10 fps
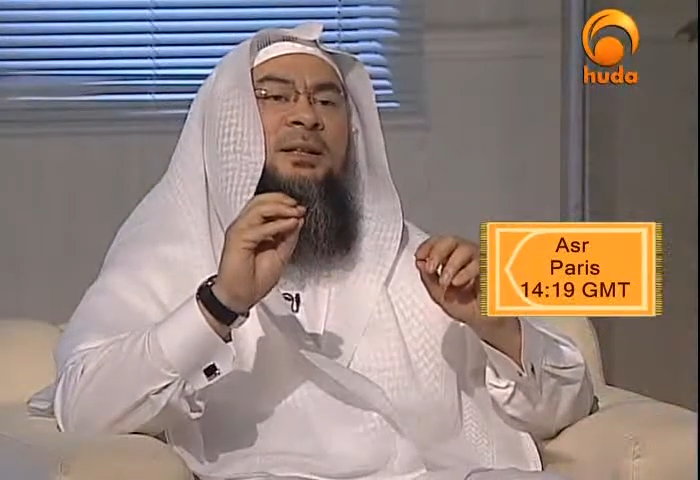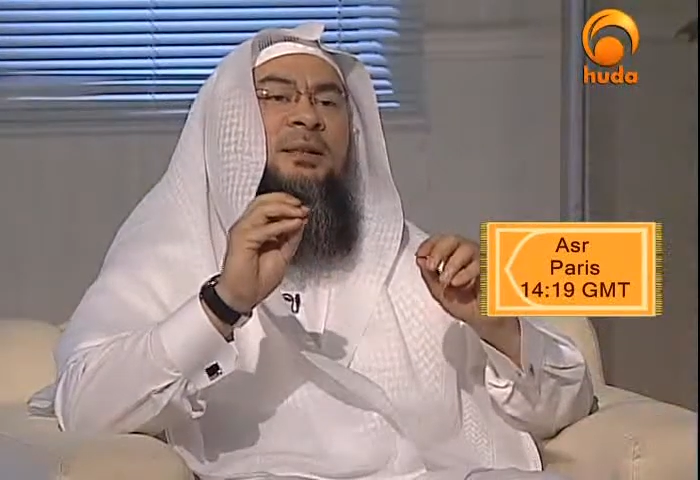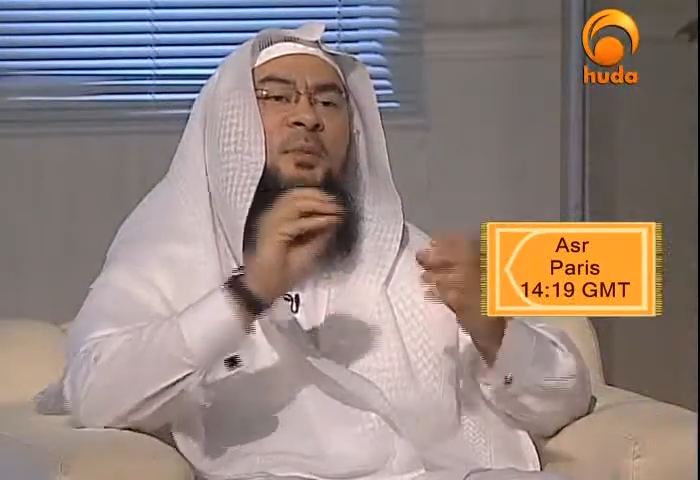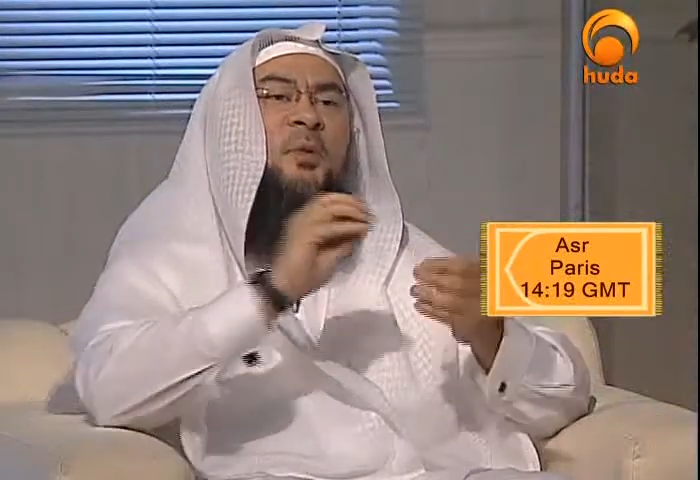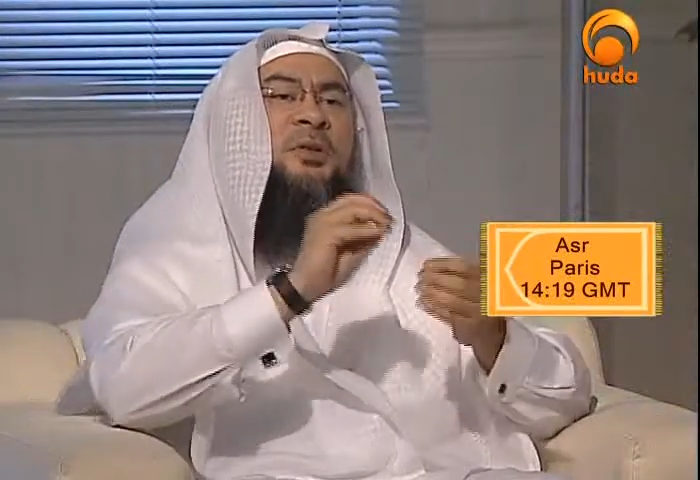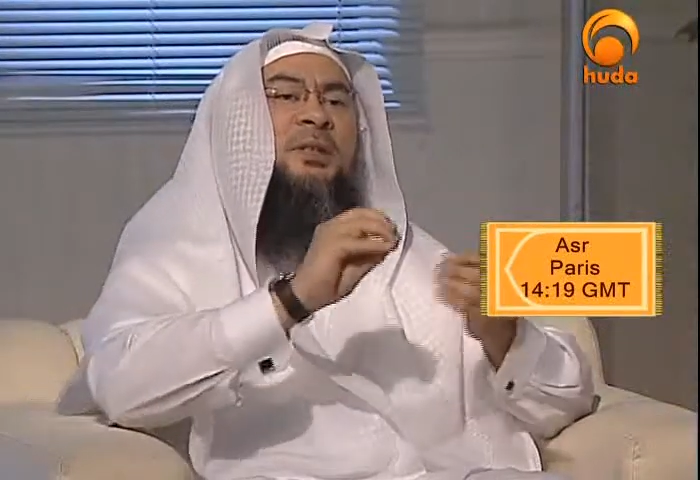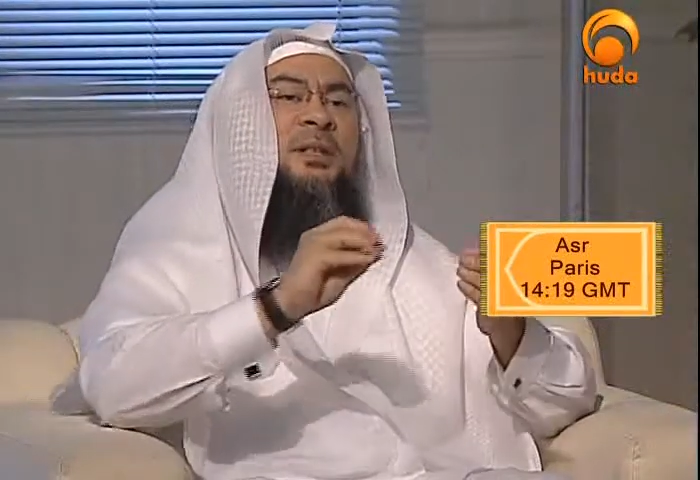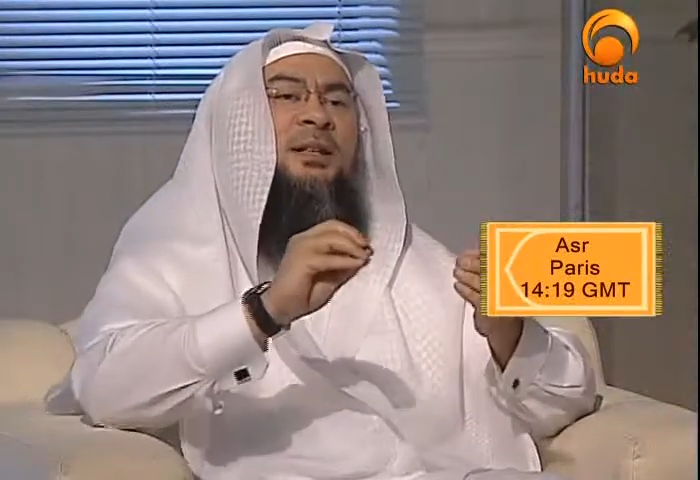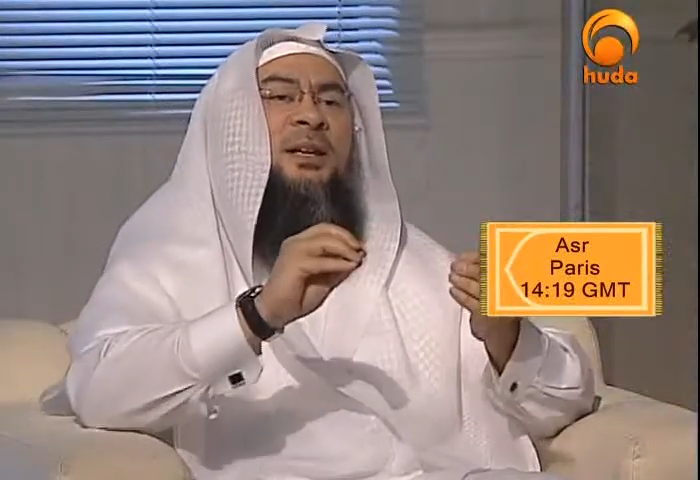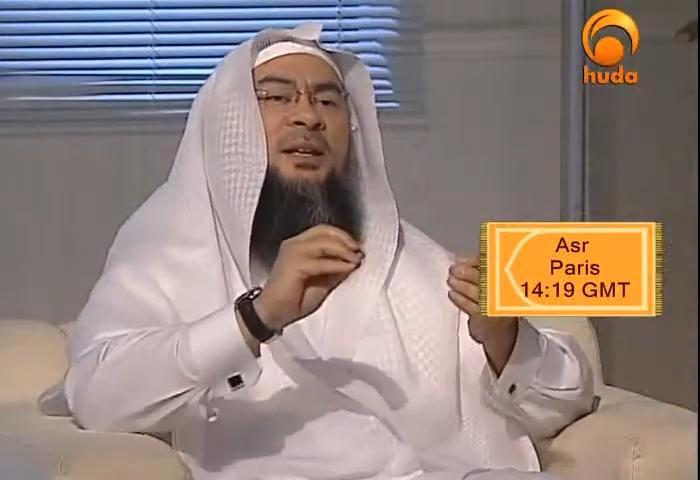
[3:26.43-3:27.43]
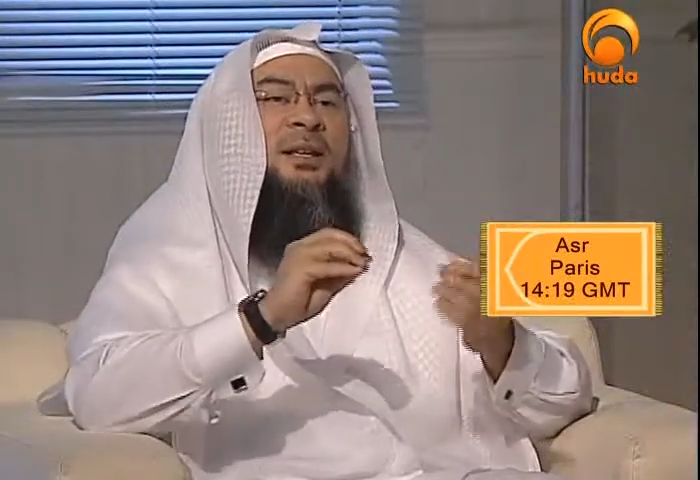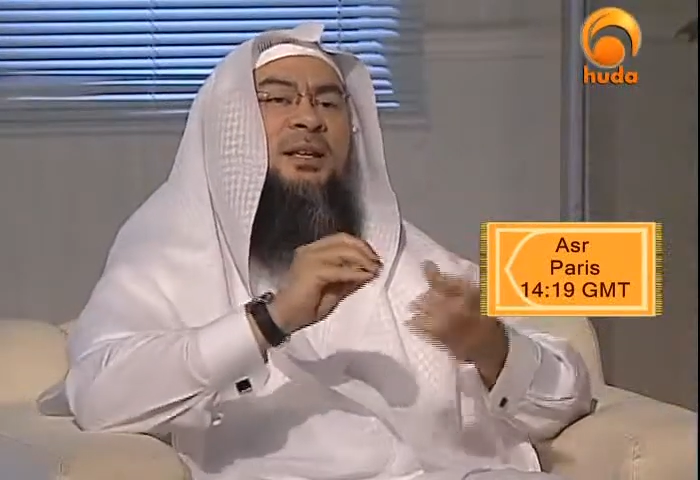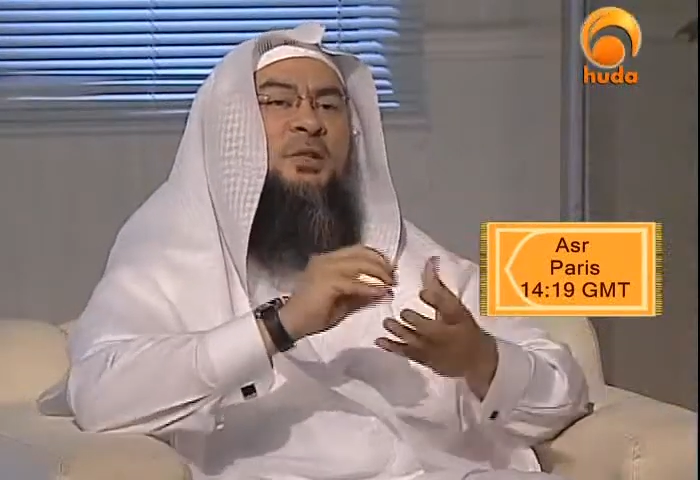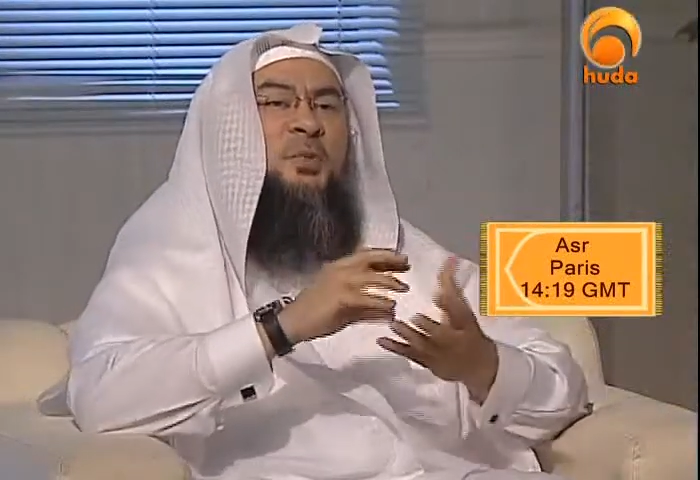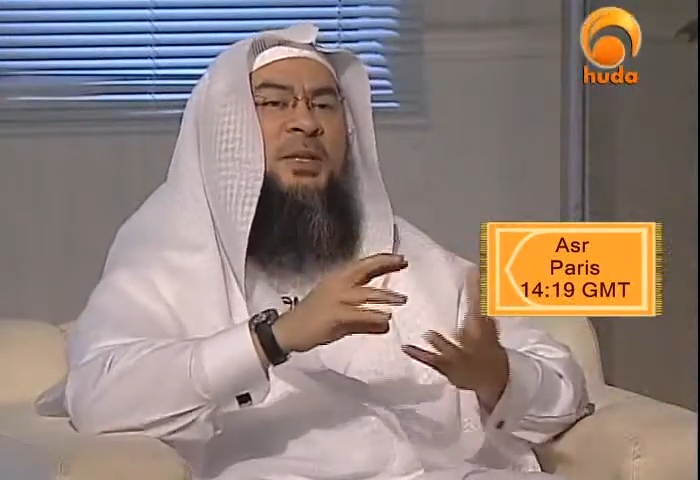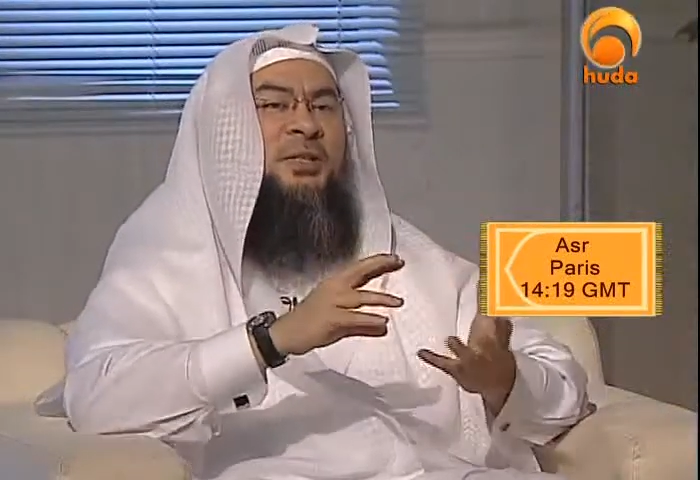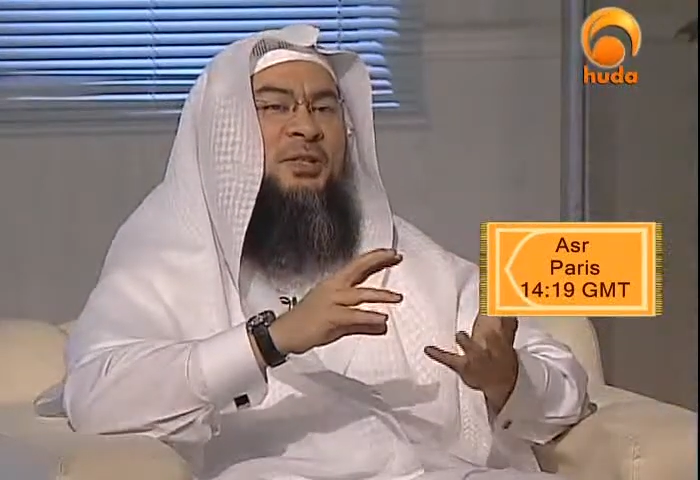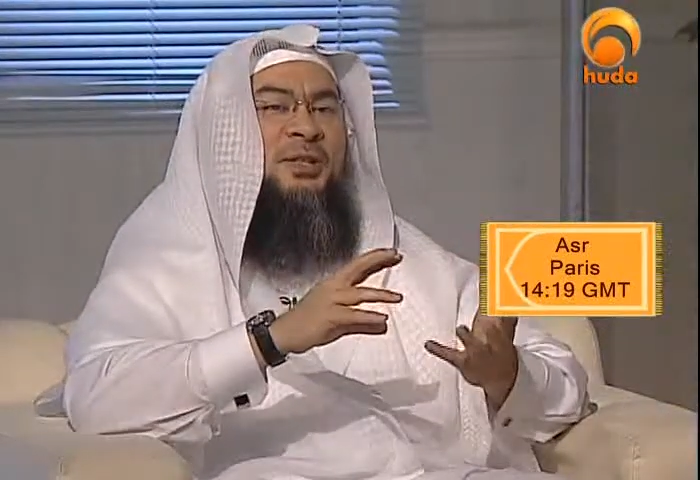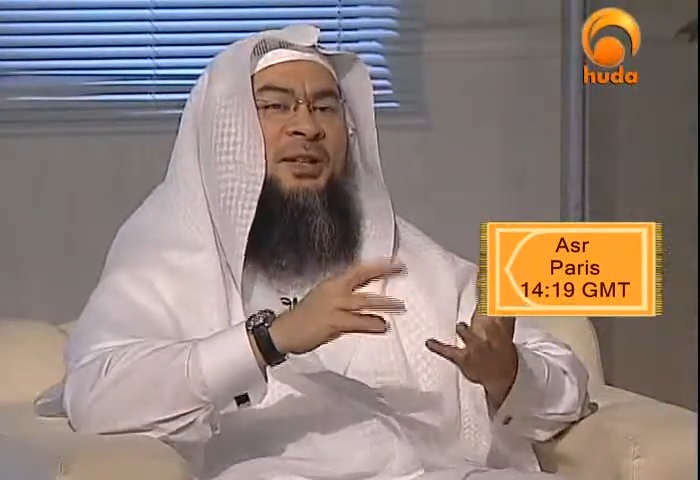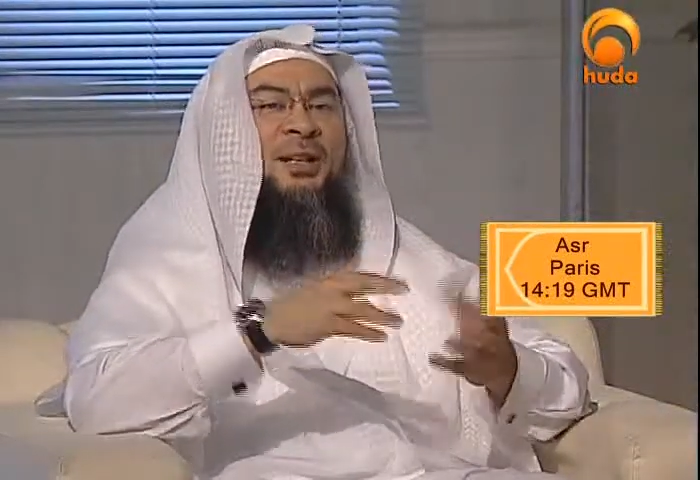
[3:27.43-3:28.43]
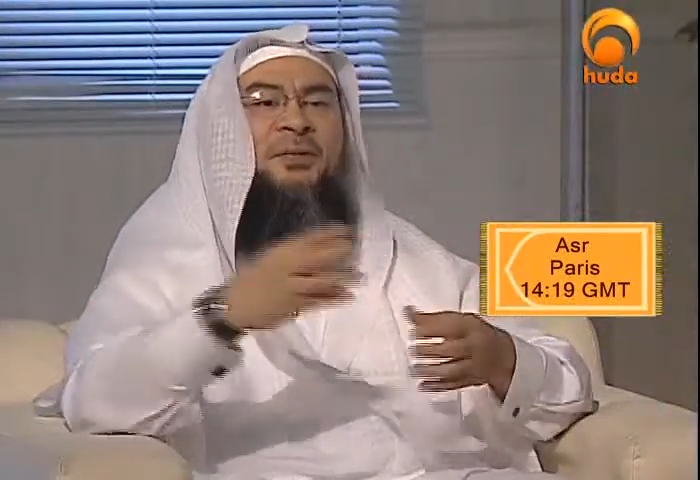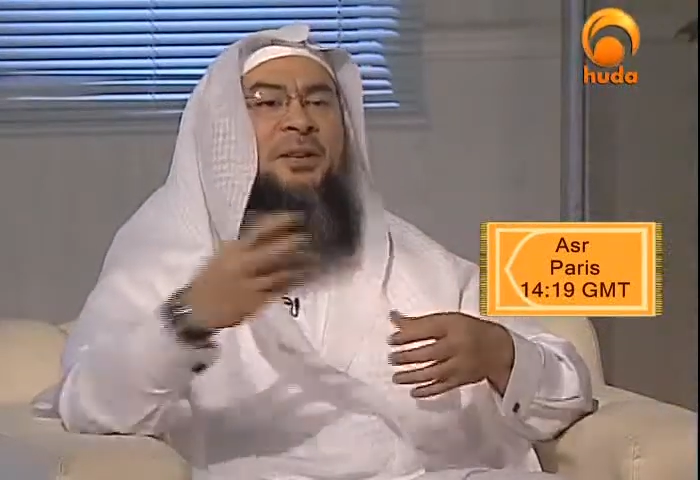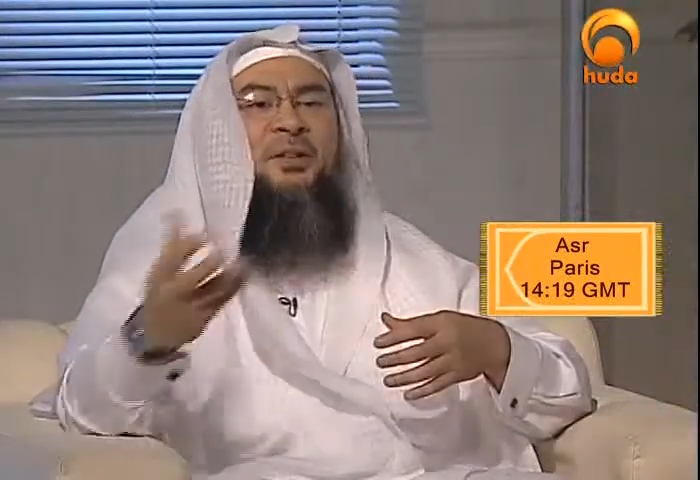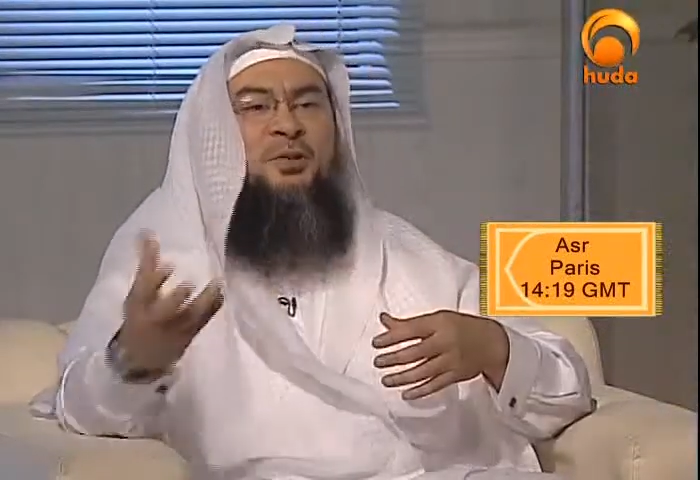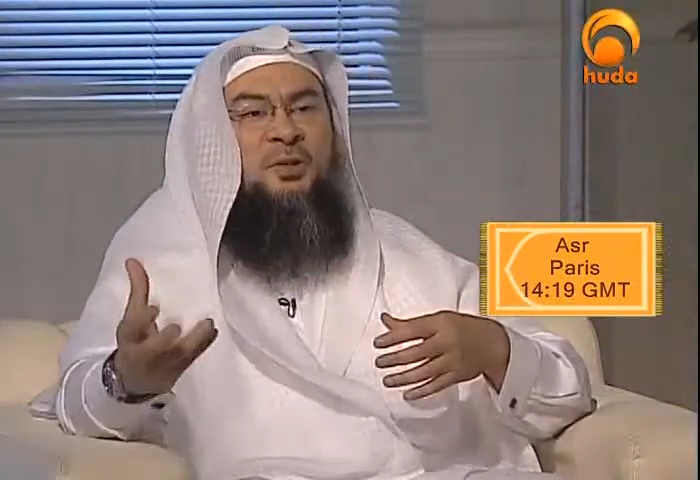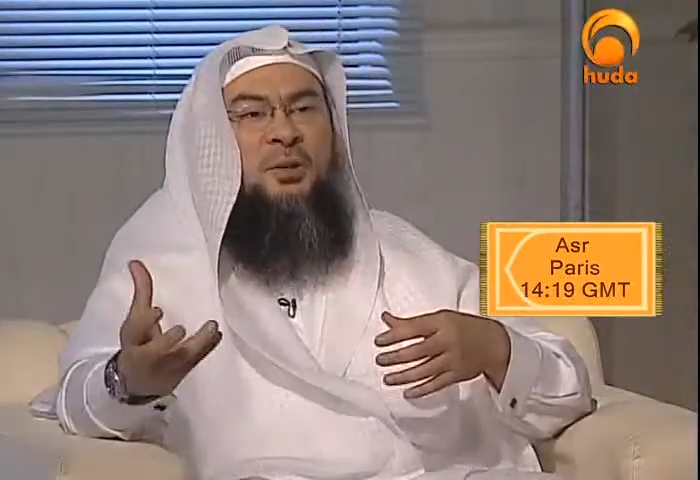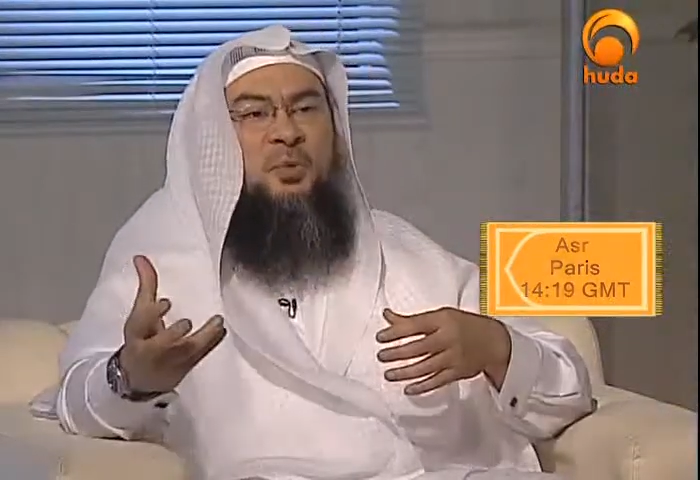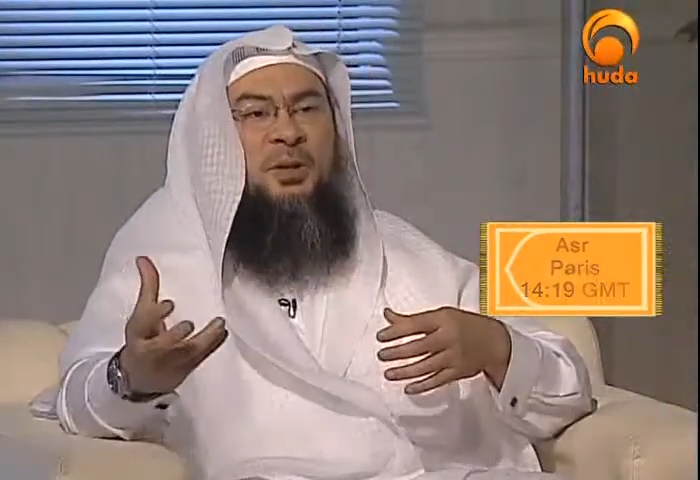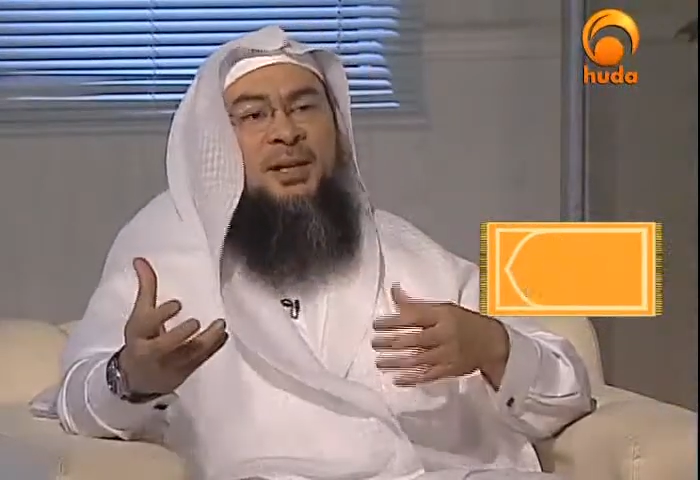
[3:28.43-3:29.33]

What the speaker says: the poison in the sweets and giving it to someone.